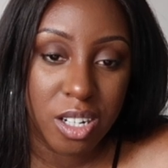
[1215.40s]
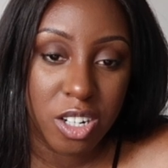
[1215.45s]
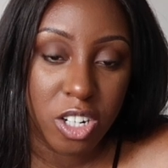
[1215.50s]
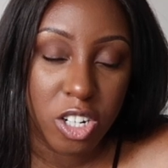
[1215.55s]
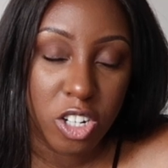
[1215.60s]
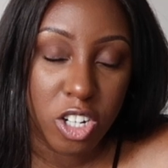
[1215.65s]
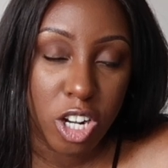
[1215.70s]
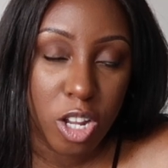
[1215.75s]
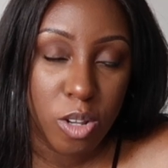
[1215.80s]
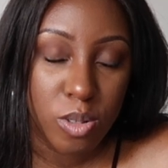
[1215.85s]

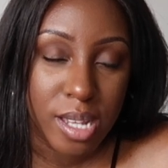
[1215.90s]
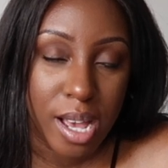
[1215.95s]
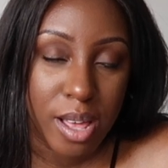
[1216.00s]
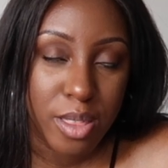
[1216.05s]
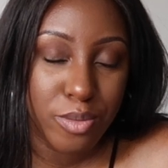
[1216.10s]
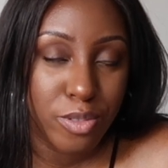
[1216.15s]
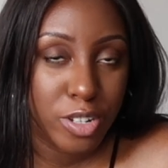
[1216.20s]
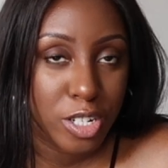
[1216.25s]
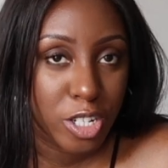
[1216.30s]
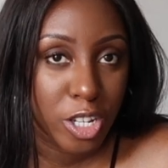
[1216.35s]
going to close
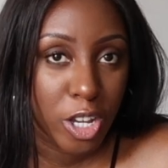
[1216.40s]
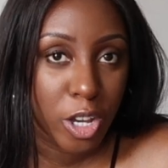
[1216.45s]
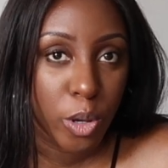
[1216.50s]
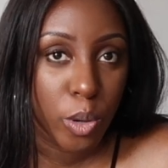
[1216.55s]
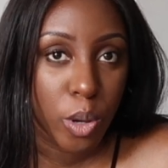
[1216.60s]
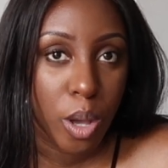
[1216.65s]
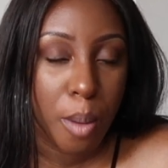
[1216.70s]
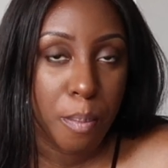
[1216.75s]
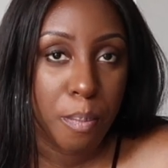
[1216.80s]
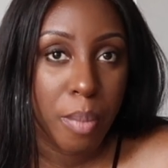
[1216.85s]
out the
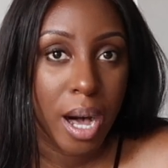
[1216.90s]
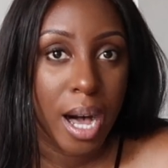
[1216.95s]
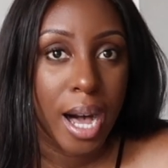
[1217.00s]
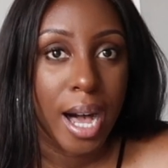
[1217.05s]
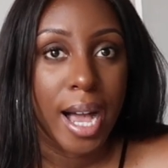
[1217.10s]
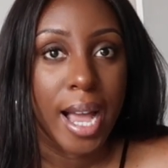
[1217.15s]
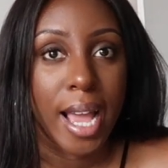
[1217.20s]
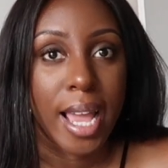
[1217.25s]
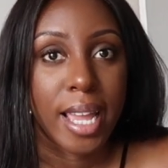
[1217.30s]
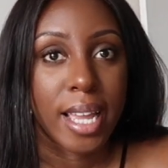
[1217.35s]
video
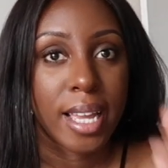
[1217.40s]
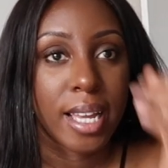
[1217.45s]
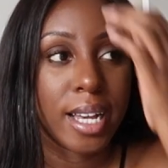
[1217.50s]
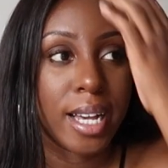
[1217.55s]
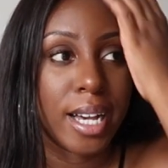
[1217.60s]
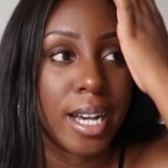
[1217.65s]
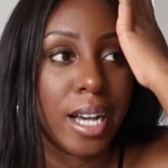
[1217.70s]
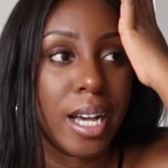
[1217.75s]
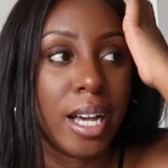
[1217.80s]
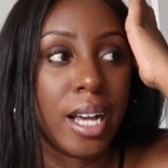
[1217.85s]
by
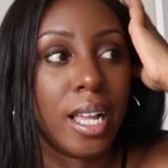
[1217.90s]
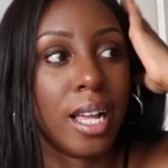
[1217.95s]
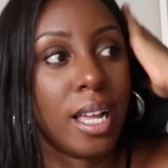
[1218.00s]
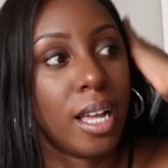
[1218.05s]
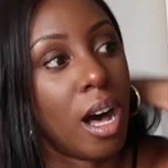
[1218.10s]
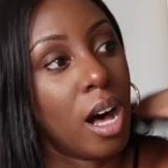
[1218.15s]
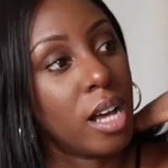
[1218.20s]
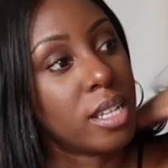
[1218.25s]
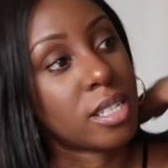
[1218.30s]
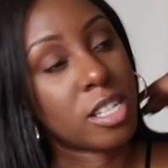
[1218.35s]

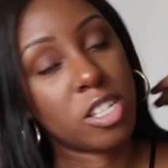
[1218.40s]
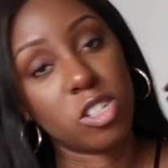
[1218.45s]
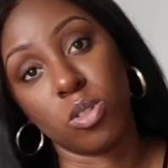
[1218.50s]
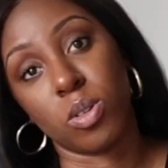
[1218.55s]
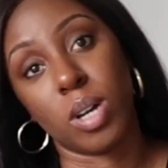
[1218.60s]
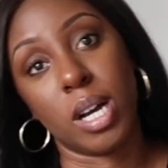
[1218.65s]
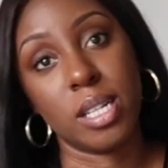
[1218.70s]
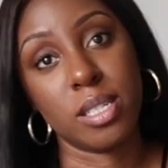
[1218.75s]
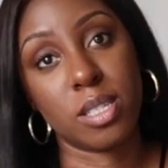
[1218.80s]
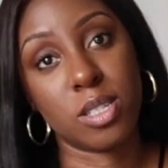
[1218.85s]
asking
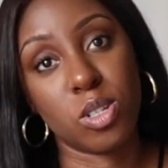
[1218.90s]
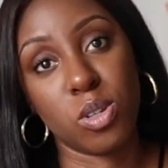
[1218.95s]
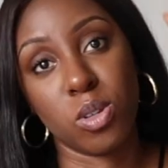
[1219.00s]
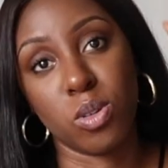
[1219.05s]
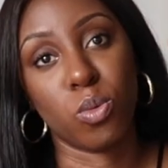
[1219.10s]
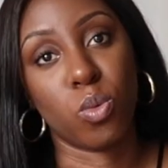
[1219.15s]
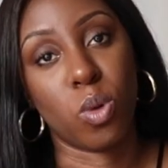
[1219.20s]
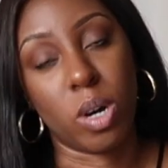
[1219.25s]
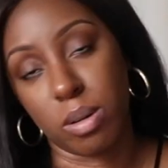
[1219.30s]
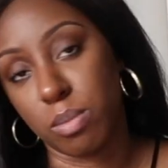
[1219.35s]
you guys
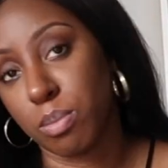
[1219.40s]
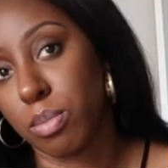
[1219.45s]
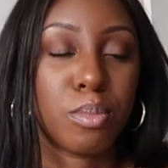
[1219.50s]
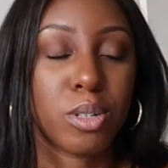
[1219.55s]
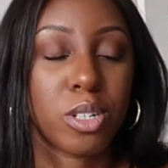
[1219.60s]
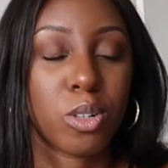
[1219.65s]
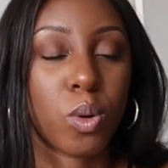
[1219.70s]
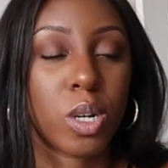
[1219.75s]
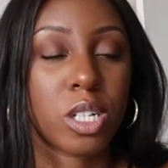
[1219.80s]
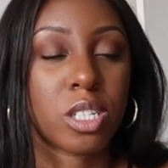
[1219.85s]
to, 1,
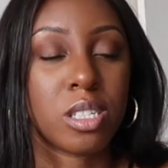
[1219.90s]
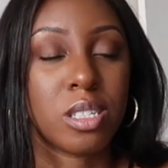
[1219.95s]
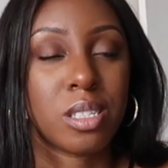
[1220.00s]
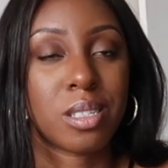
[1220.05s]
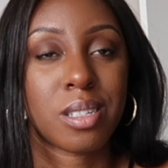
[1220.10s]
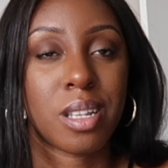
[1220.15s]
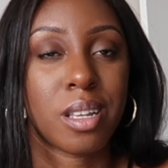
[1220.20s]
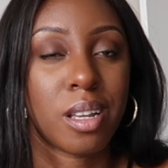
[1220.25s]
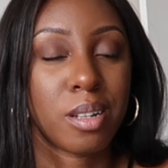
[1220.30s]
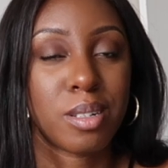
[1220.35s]
put your
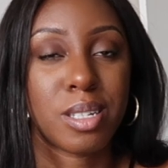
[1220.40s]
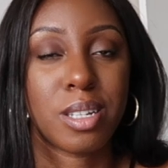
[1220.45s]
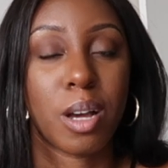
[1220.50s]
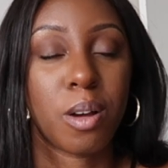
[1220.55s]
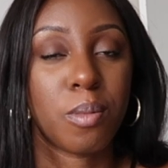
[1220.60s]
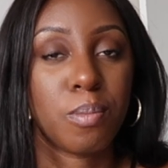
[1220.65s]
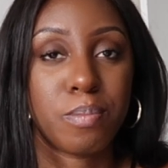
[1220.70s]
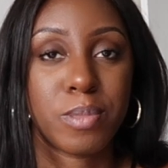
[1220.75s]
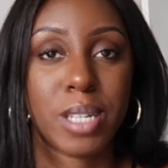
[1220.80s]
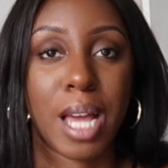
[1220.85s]
questions
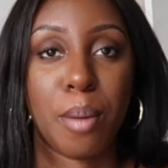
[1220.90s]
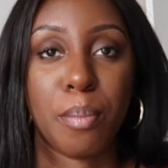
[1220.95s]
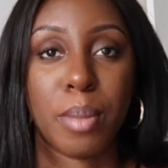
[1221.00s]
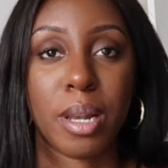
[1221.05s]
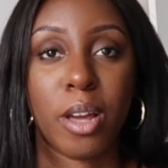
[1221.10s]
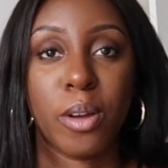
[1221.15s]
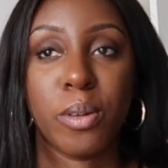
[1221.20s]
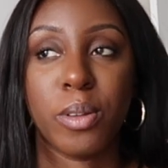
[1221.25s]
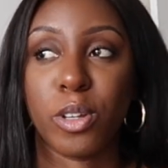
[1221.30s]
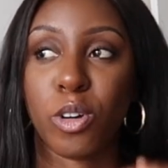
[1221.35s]
down
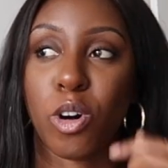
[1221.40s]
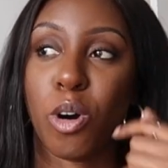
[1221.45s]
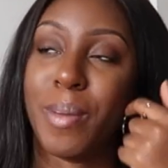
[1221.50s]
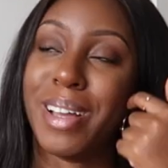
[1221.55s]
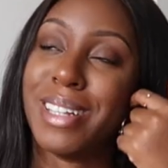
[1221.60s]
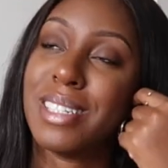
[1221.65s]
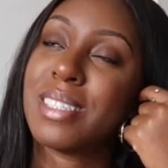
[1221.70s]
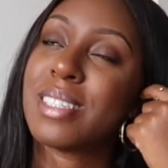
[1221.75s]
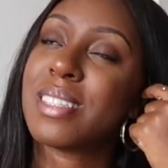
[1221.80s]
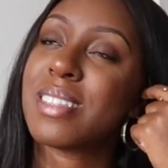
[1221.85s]
below in the
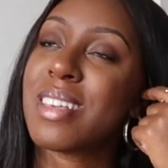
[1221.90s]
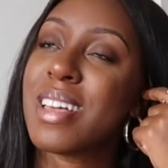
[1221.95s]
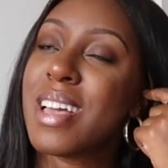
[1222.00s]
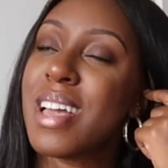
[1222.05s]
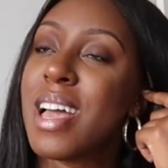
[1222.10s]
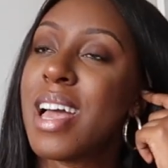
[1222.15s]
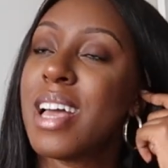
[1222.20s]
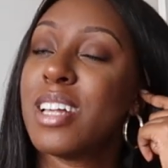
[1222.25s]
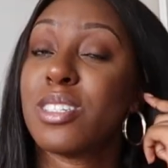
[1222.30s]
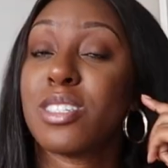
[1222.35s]
comments,
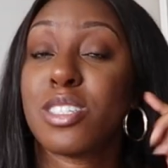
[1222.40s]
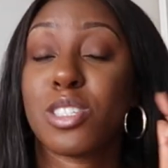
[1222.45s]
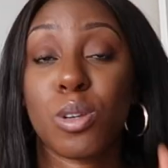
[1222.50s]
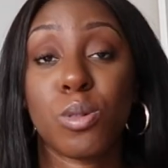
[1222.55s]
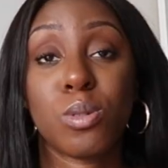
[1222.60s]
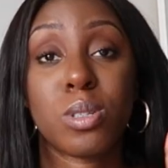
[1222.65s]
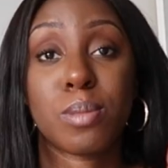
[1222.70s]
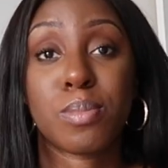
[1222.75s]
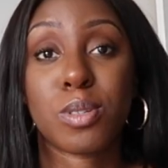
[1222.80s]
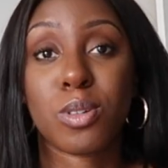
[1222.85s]

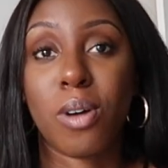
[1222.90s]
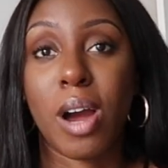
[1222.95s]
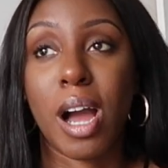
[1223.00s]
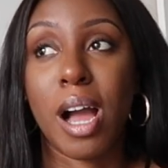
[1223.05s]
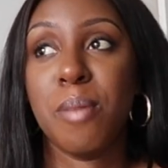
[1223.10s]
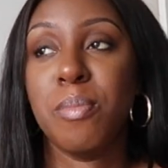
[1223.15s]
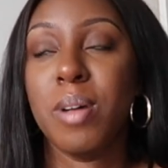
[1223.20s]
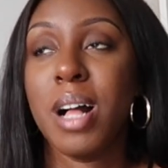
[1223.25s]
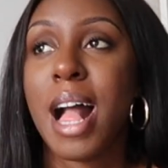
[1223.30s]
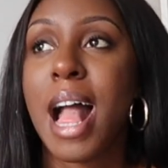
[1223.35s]
2,
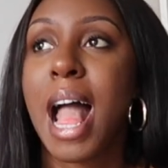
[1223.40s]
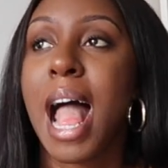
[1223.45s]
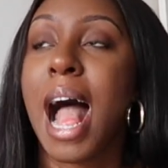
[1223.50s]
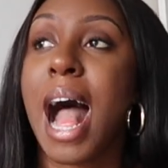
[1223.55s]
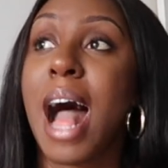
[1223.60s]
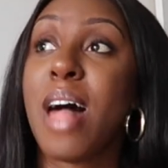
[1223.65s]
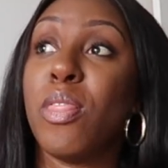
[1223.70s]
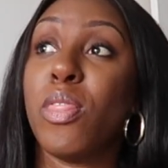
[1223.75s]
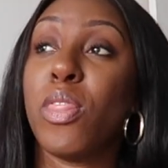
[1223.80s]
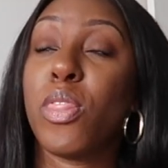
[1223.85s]
subscribe,
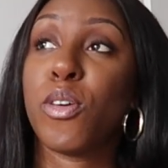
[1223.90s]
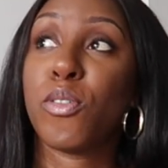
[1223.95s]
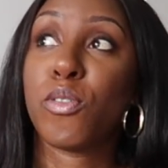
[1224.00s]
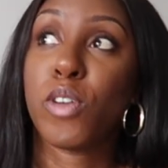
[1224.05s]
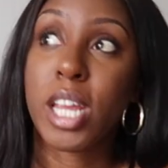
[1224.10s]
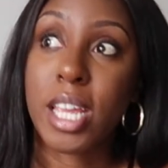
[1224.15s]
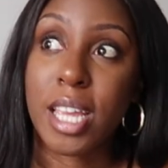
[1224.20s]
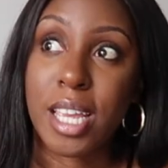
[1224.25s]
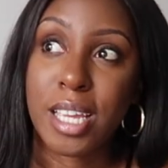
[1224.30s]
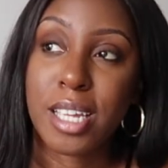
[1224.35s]
and
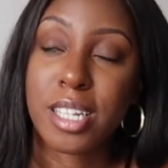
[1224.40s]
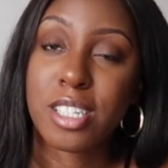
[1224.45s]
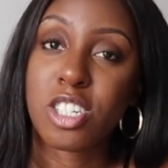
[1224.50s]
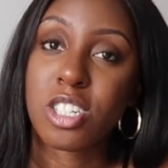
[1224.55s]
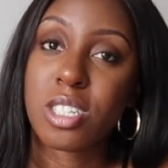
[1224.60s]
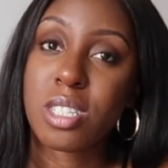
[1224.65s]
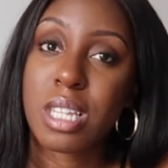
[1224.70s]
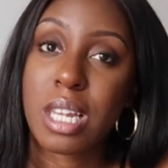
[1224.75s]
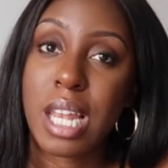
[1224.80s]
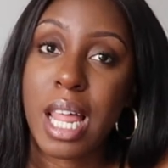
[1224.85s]
3,
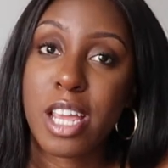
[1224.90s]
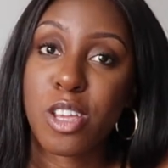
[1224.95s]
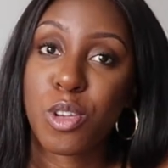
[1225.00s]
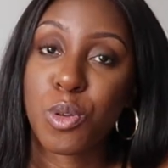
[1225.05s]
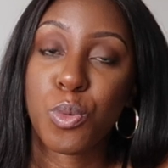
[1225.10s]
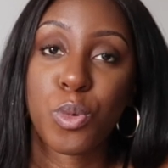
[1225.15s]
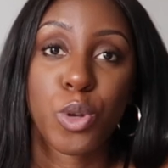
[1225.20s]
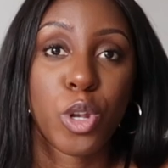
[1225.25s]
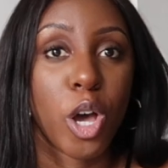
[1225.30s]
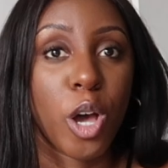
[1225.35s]
just let
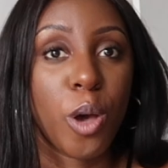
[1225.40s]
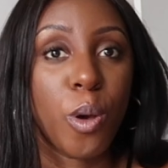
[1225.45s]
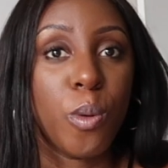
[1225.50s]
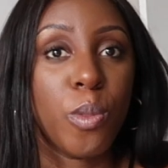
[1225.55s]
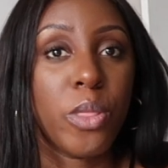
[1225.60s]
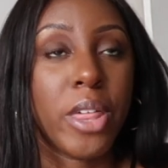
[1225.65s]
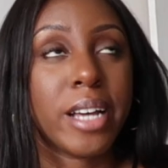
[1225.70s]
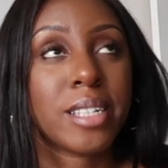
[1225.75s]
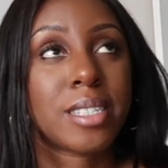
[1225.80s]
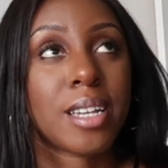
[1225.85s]
you
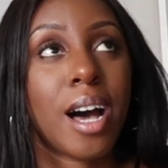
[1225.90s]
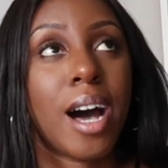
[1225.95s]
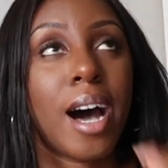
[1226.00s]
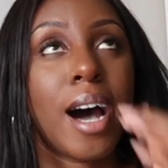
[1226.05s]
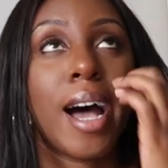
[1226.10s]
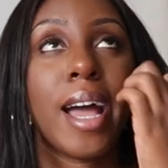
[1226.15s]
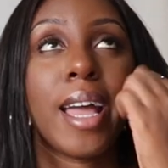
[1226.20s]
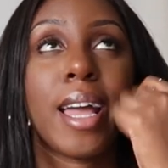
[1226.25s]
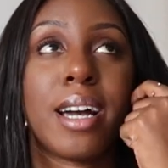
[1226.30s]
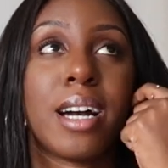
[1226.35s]
know that
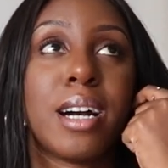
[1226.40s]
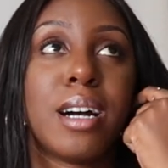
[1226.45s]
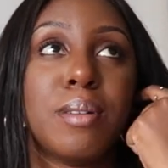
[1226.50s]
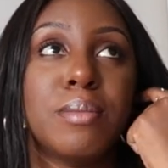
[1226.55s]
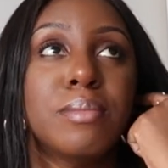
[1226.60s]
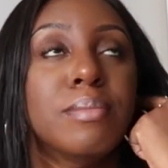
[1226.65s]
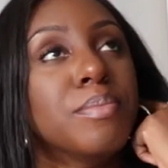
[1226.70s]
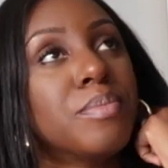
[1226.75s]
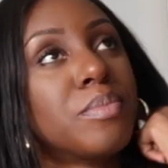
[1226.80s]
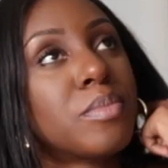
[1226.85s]
I
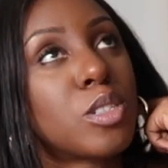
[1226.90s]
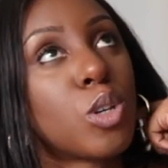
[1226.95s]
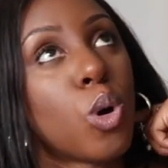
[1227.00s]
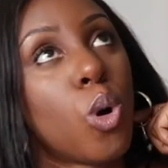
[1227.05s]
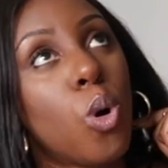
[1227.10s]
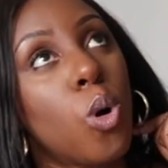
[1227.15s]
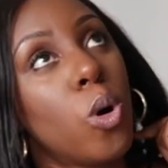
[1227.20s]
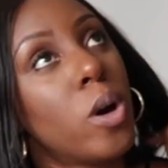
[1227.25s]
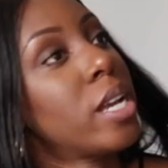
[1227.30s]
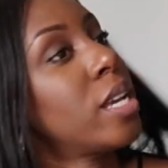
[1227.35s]
am
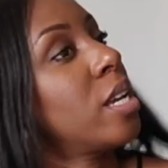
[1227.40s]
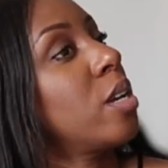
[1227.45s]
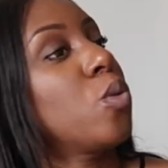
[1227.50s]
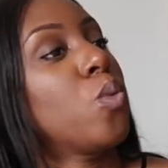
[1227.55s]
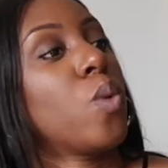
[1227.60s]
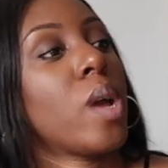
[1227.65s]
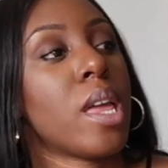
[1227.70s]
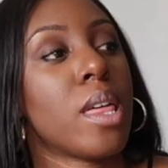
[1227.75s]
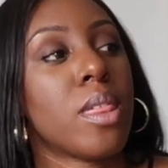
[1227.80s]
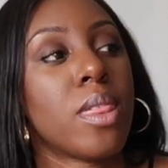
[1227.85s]

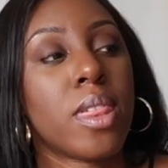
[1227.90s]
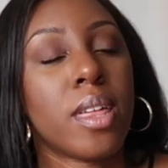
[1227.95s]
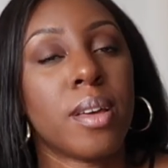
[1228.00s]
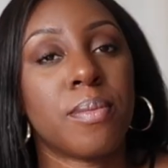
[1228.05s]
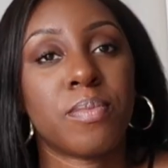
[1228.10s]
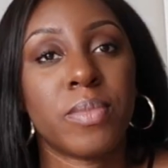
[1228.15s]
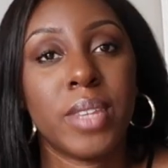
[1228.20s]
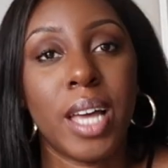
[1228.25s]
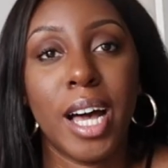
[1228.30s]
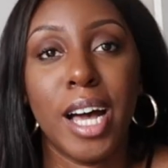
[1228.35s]
toying with
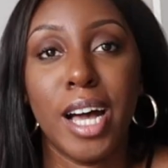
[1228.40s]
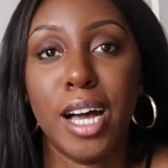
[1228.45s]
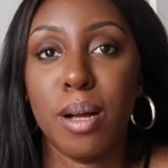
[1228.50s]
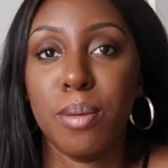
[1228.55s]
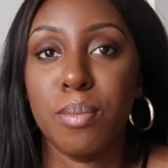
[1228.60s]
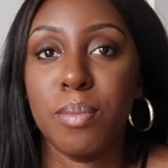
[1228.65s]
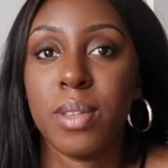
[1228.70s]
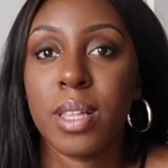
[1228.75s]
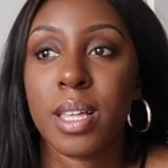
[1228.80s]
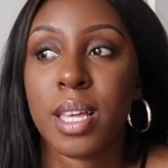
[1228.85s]

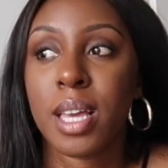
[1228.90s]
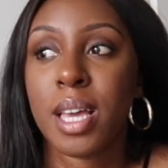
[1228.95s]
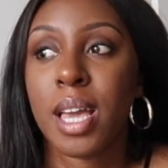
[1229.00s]
an